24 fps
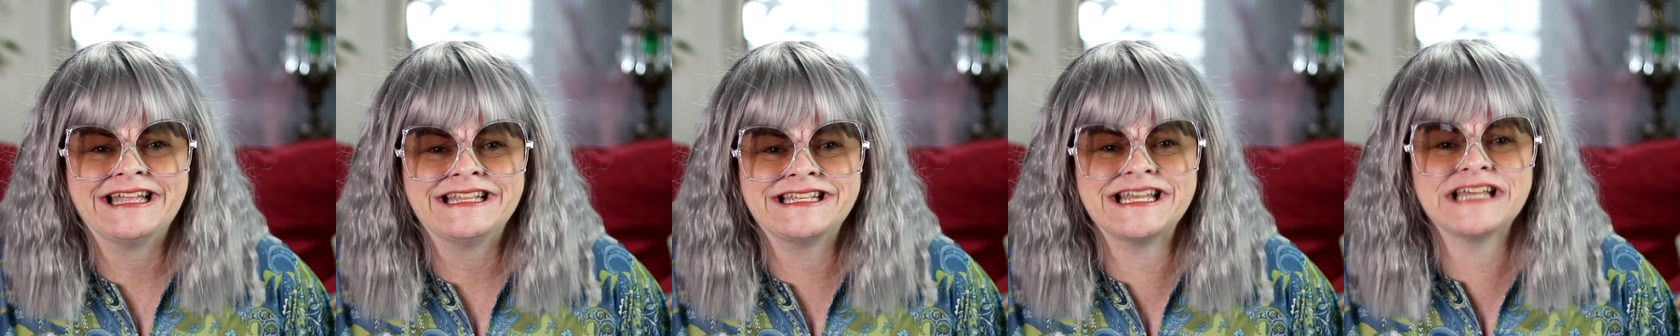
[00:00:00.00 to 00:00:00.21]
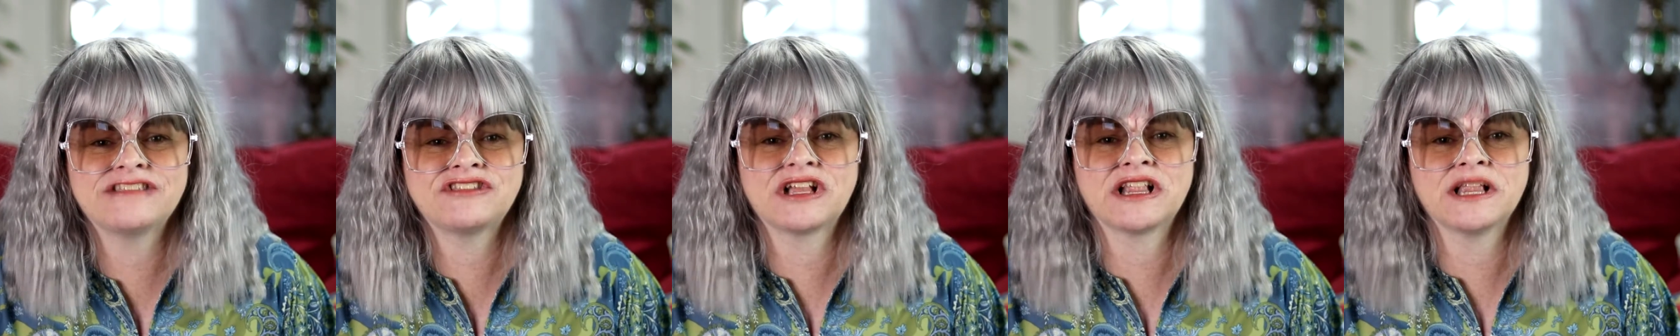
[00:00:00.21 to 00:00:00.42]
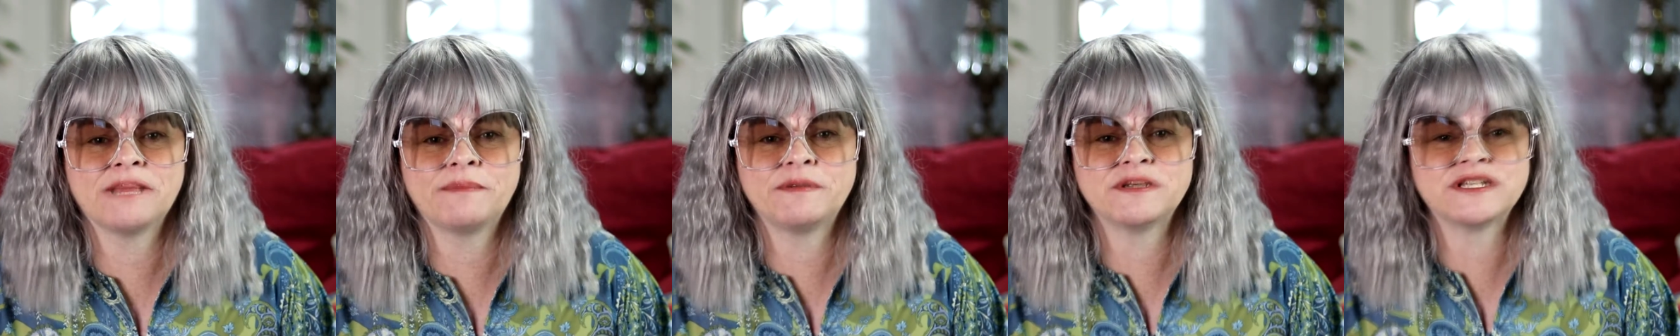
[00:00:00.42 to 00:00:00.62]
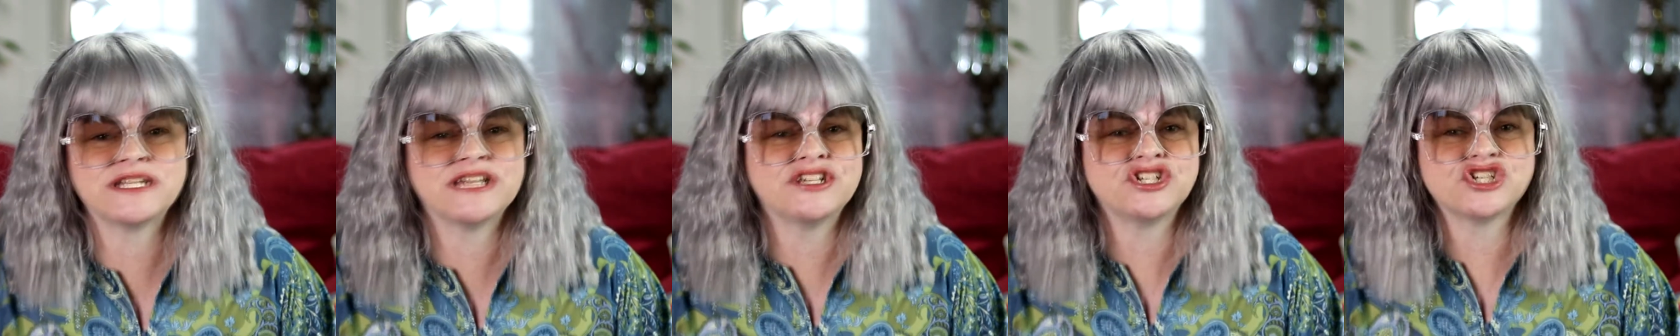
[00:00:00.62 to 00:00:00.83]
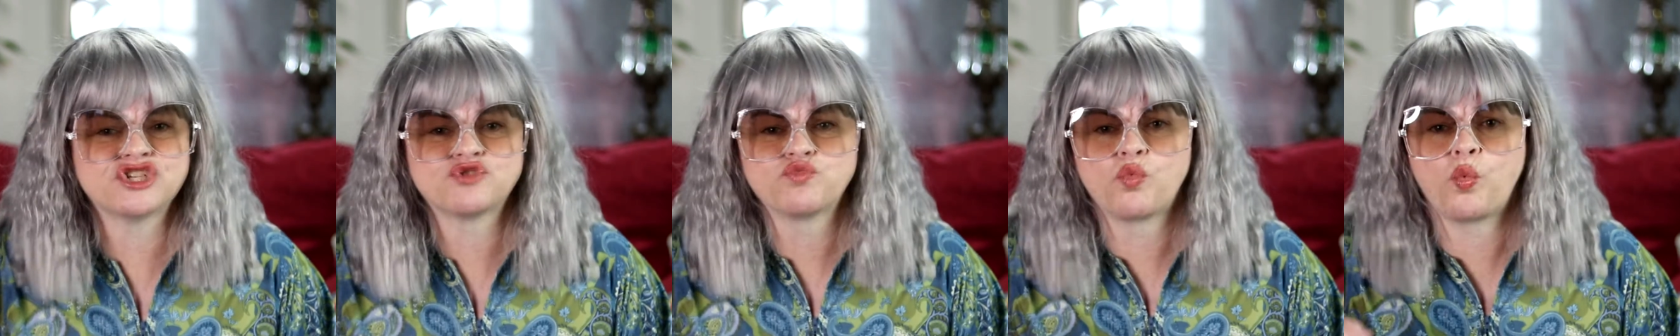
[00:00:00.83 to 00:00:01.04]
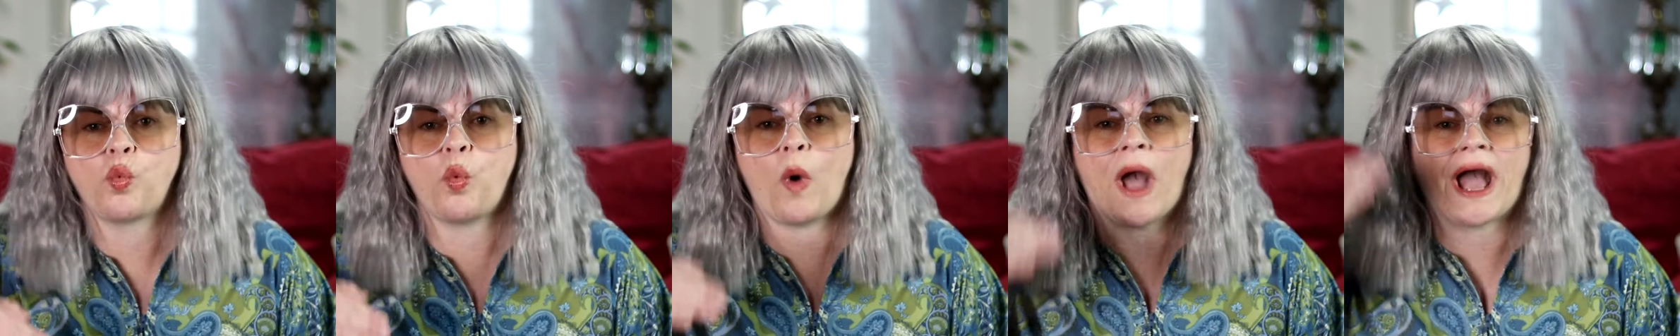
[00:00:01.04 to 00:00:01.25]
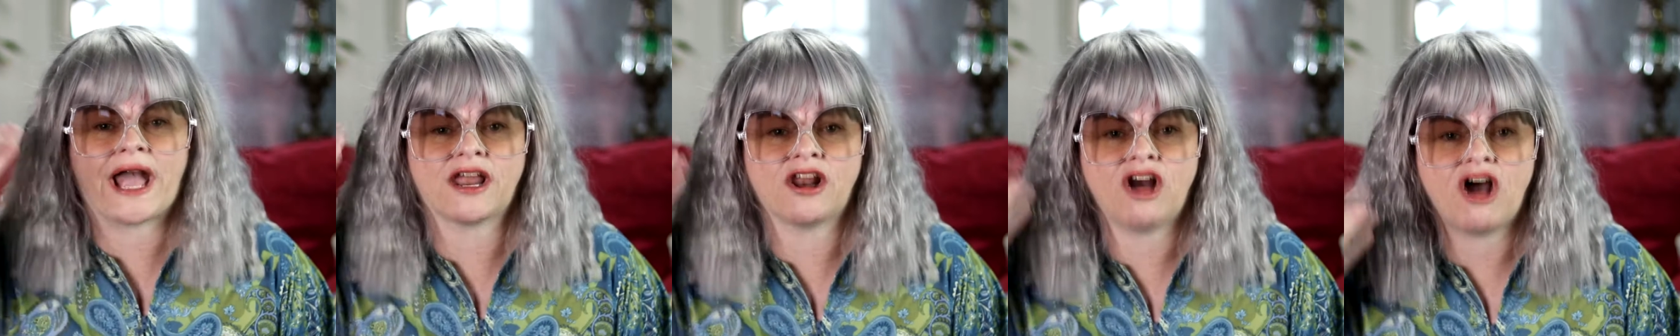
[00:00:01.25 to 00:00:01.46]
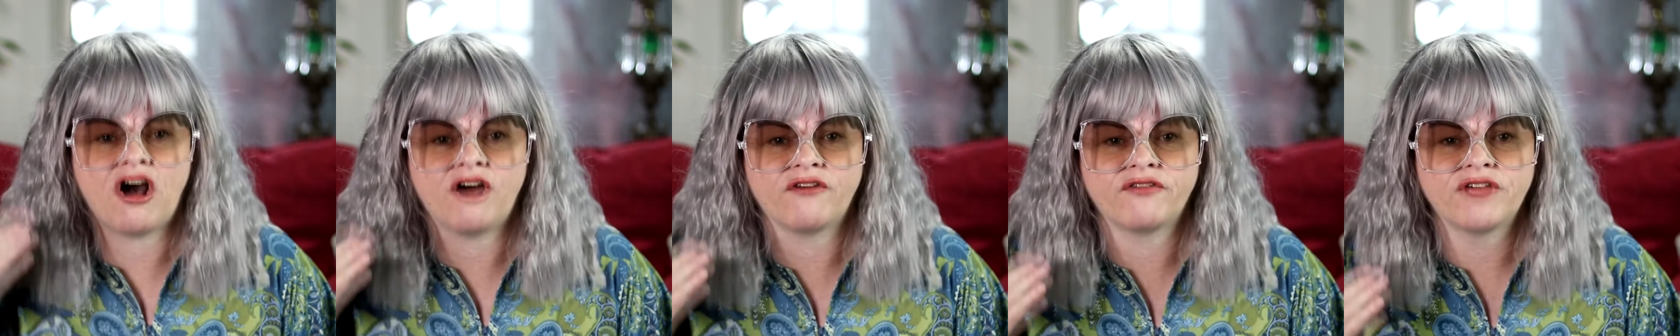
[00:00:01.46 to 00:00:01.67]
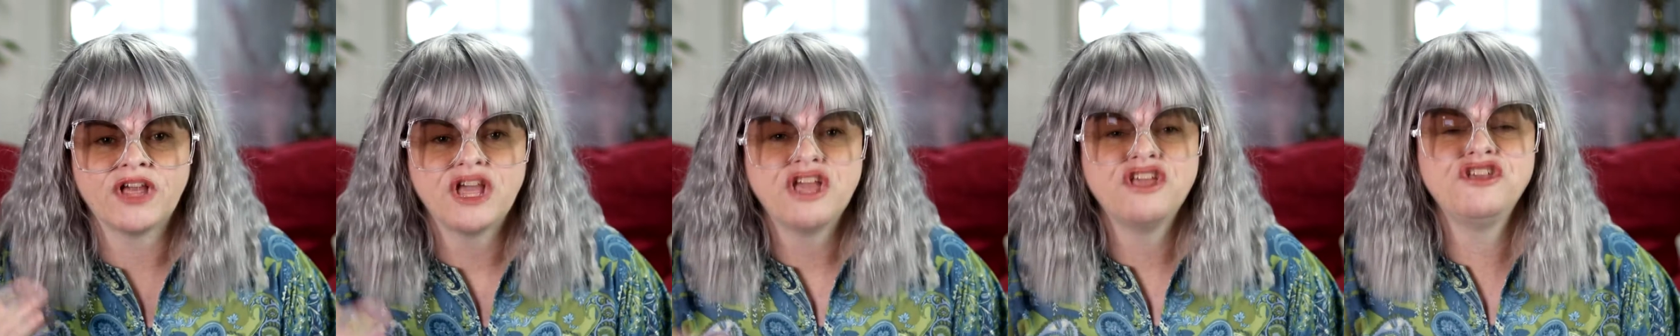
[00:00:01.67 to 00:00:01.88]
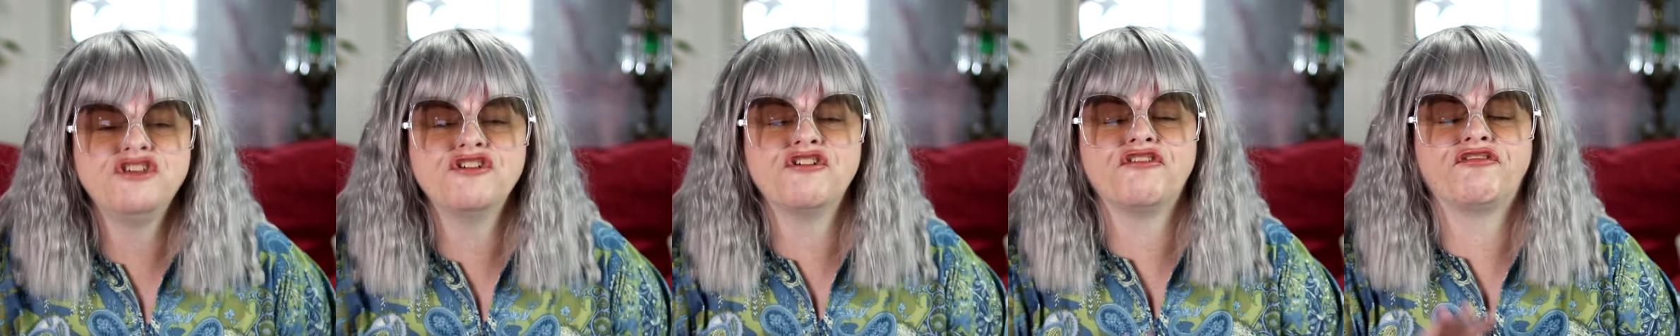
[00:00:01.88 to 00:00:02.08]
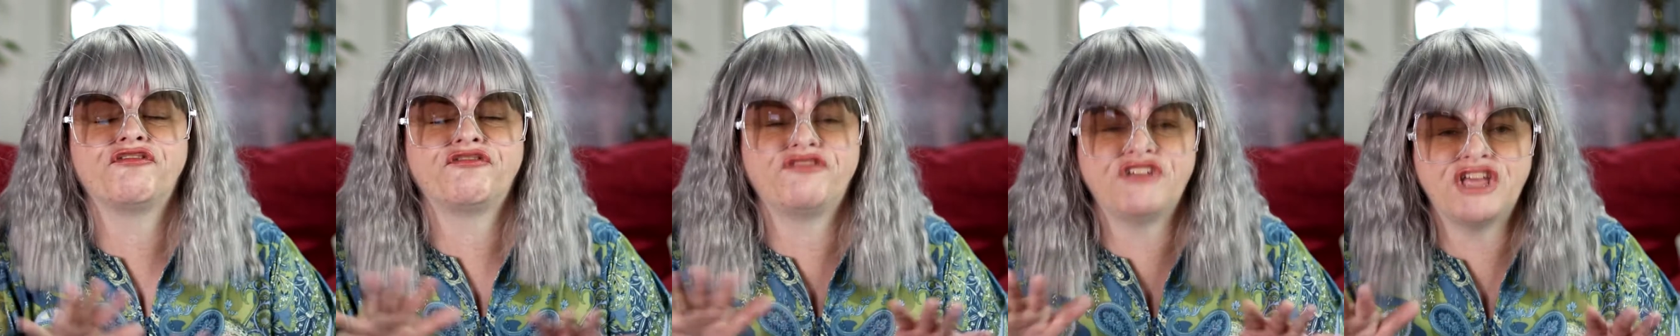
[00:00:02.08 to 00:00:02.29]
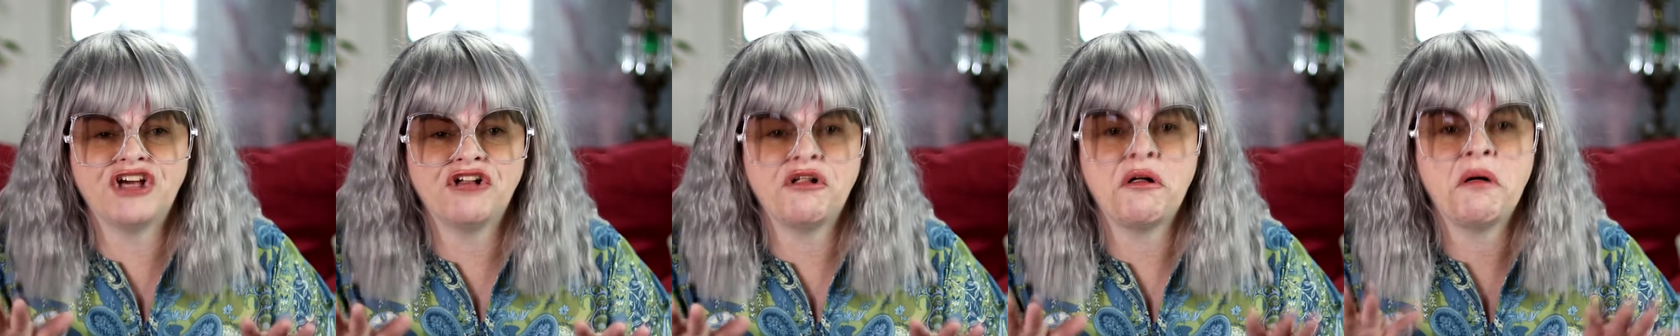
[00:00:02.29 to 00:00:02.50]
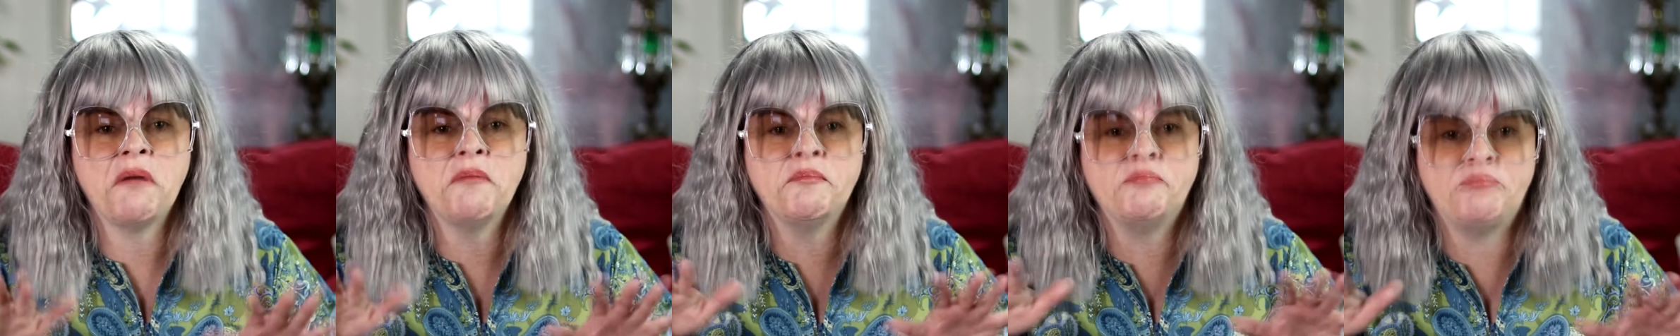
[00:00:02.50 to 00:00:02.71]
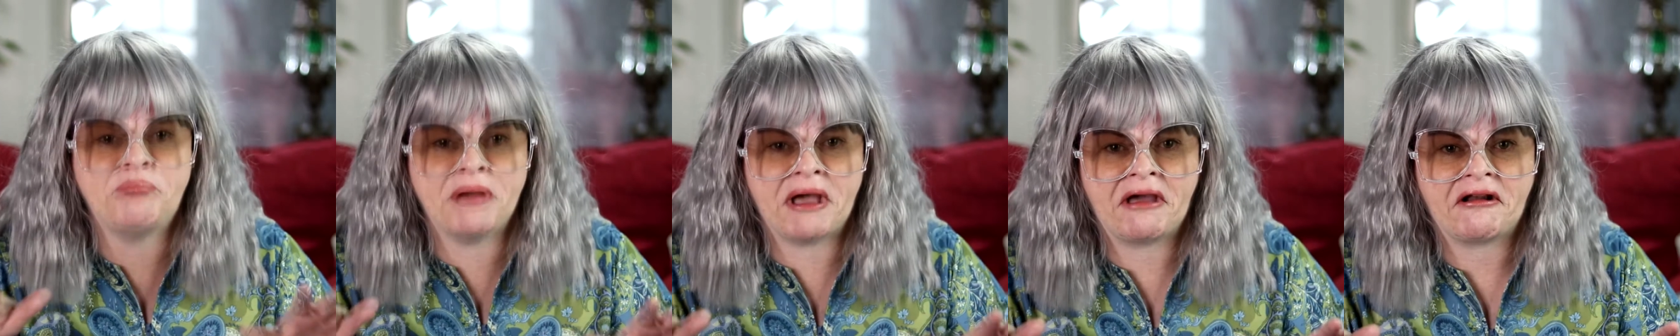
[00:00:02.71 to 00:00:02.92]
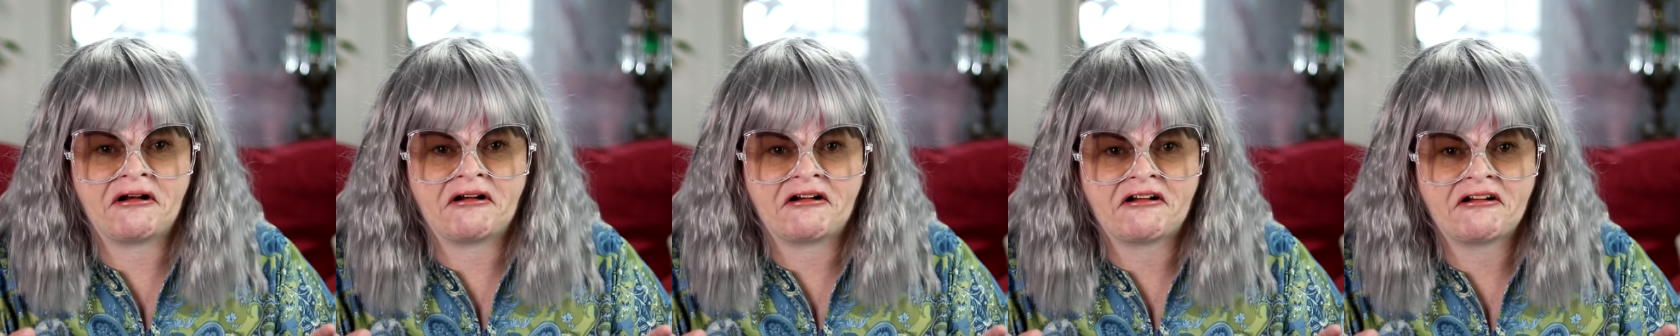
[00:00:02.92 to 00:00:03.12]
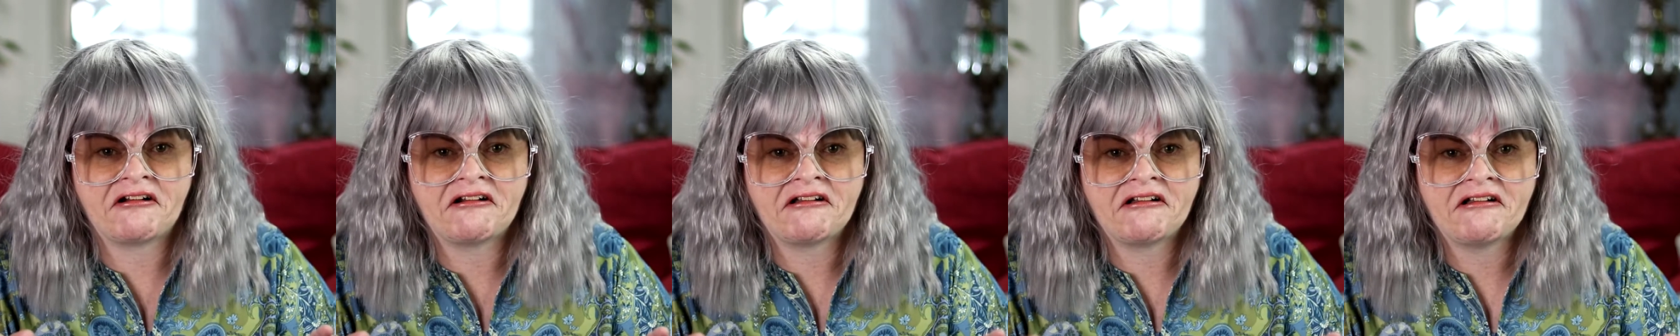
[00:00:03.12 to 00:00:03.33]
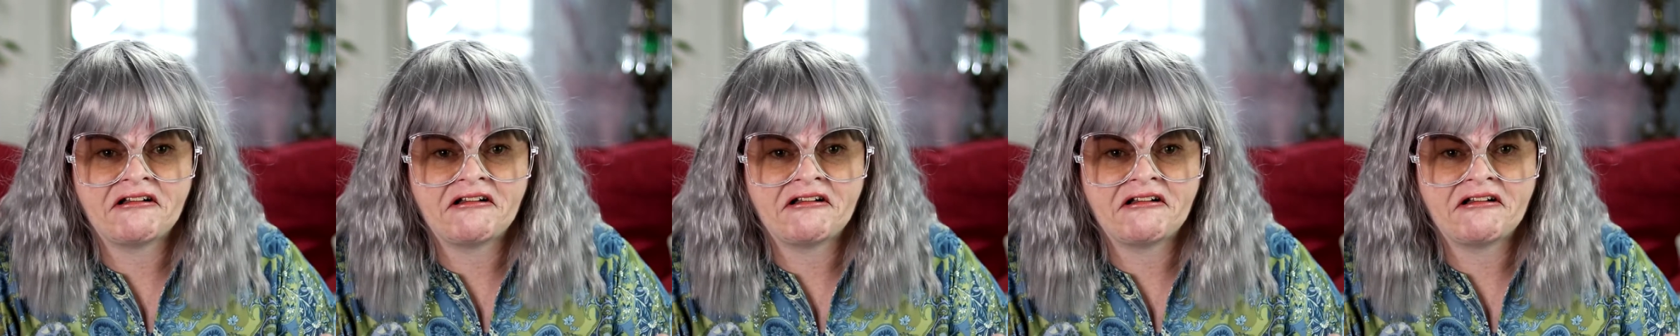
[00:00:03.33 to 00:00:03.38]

Take the clippers and just whack it off. You'll feel better.